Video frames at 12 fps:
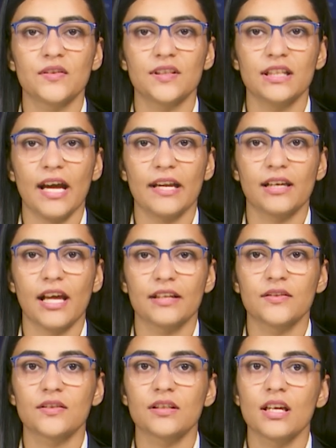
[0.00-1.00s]
sea ant
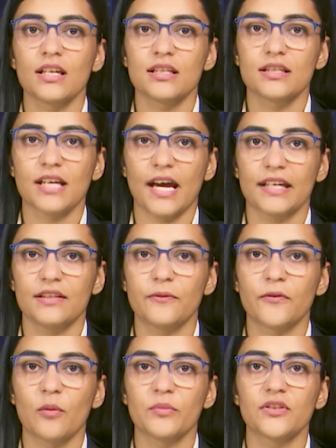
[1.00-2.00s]
lions died
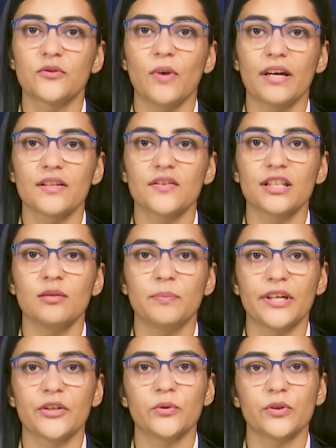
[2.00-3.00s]
from this virus in
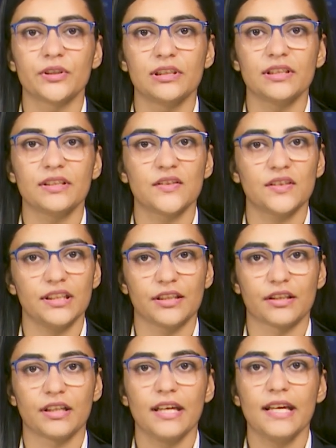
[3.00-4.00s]
Peru earlier this
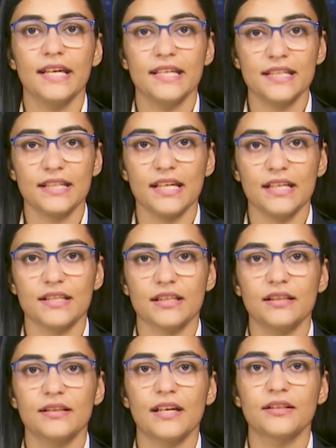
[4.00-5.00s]
year,
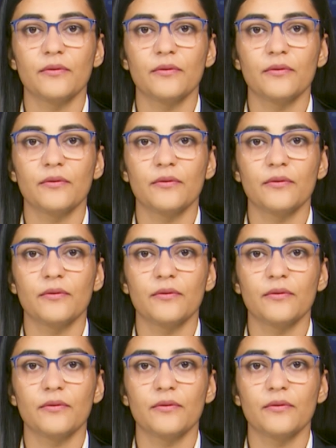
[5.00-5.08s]
indicating that the